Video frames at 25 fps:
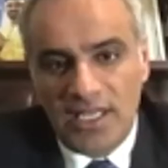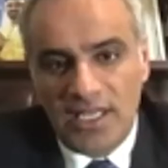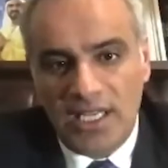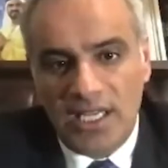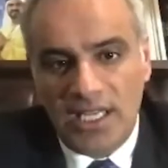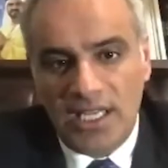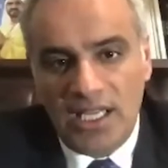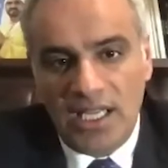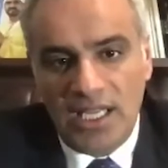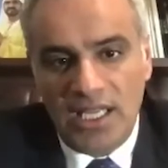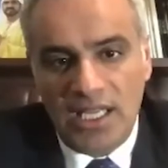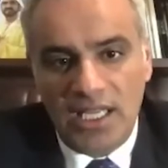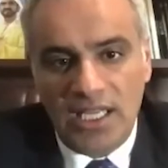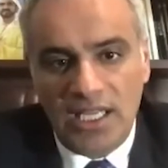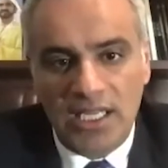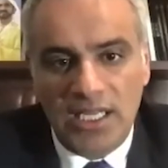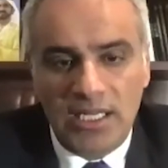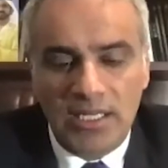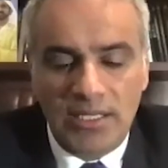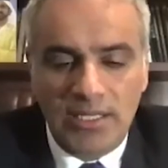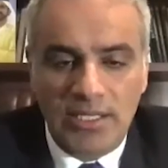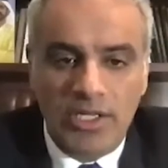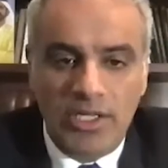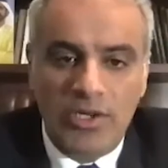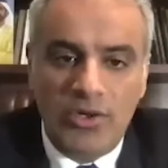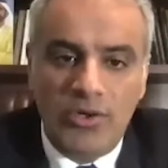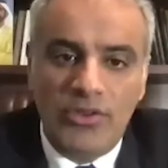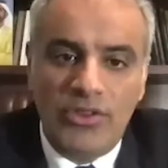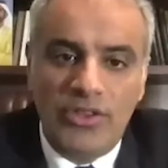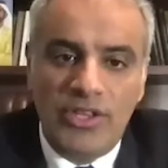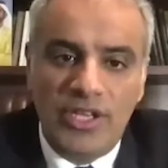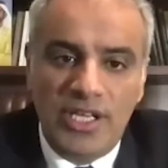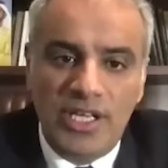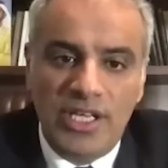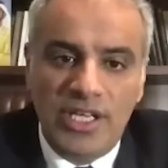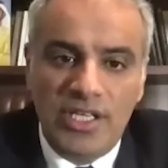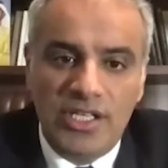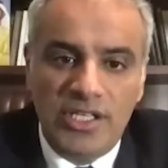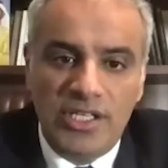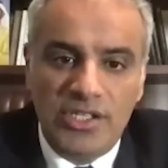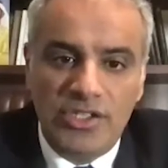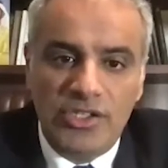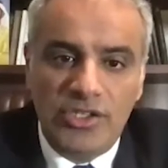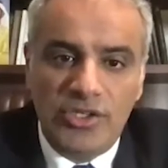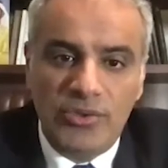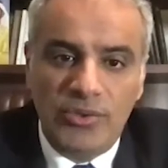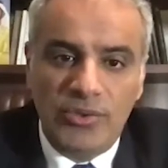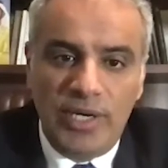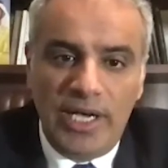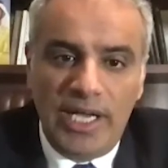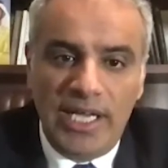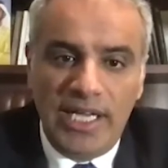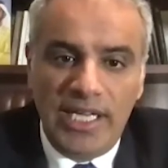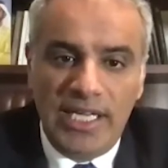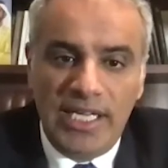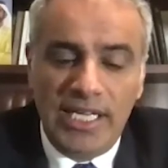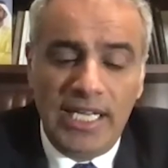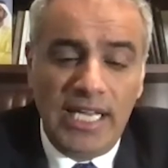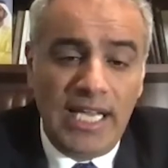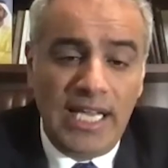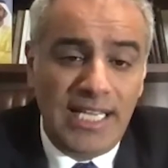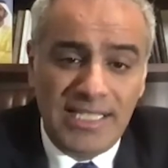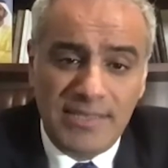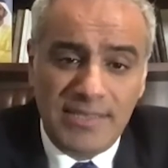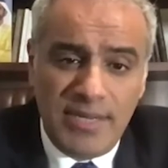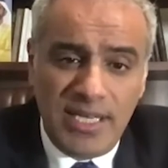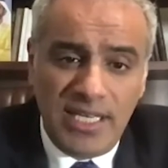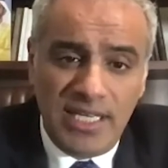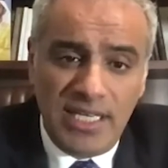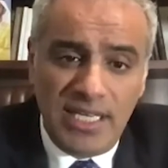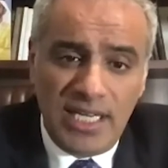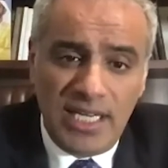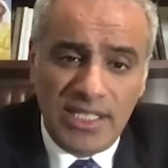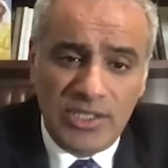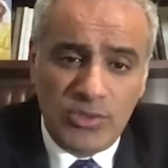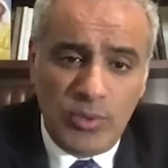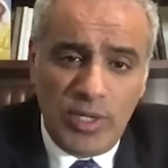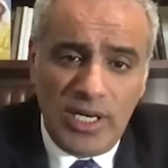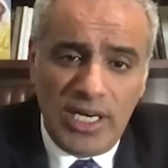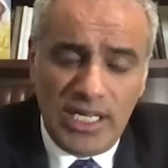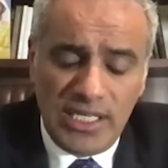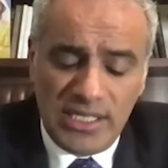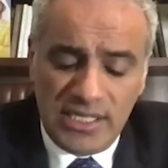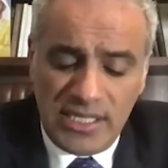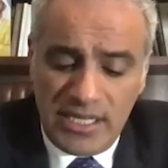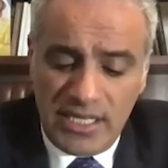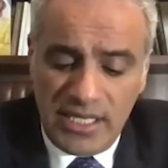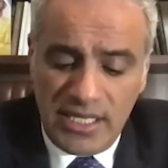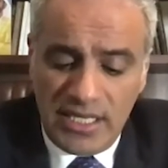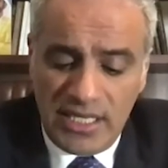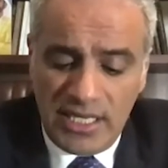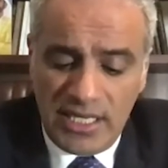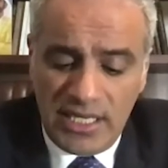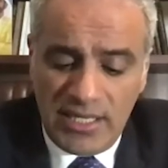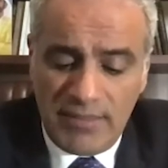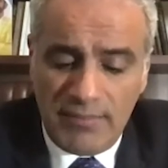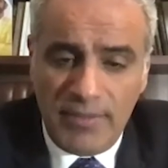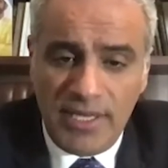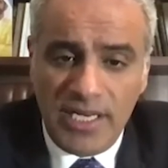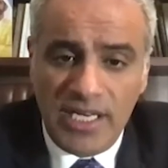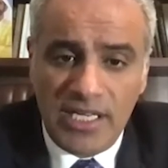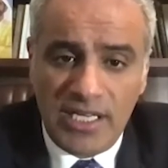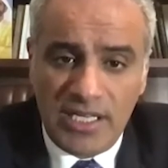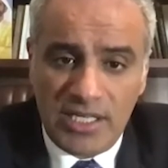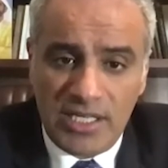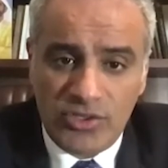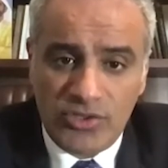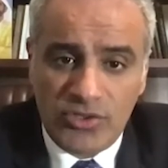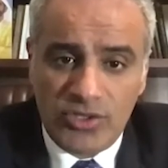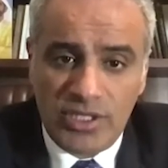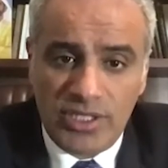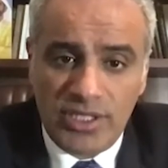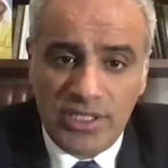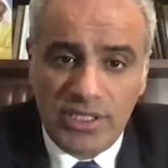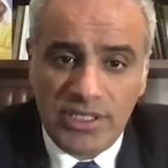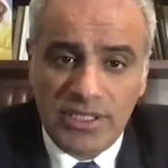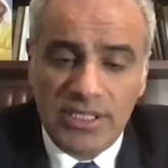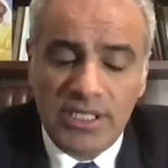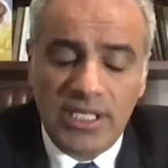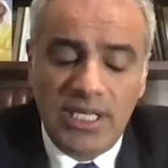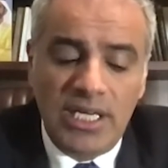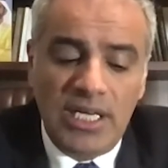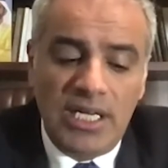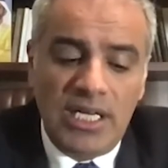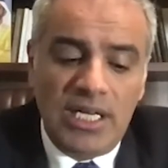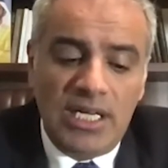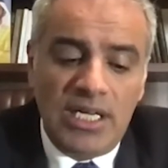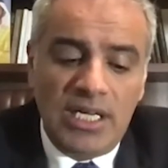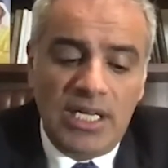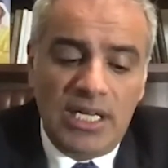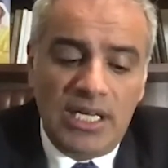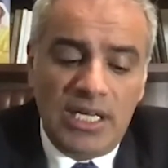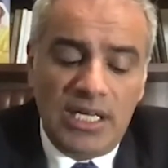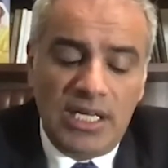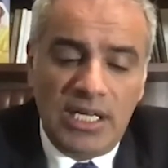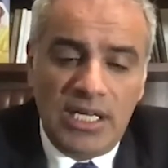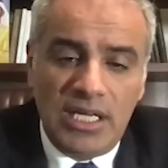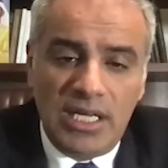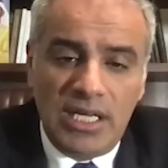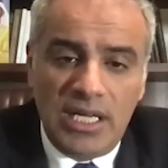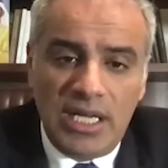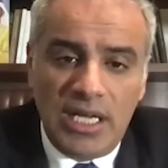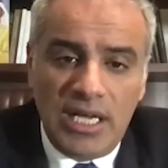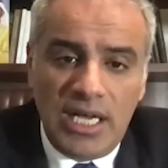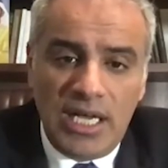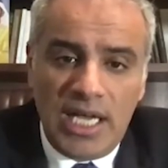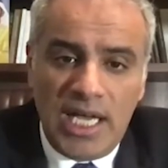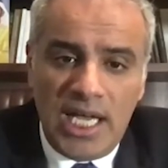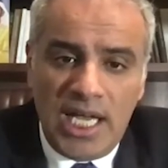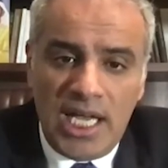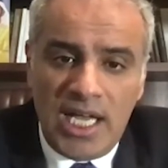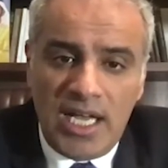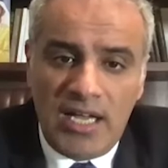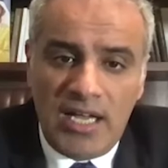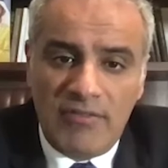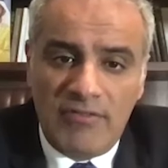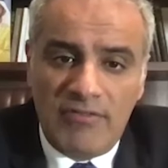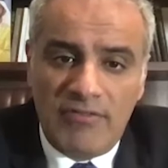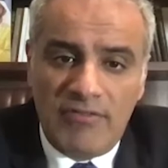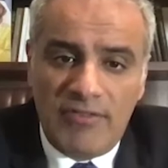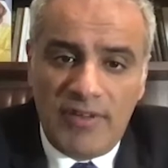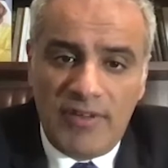You know, the UAE, as well as many countries, have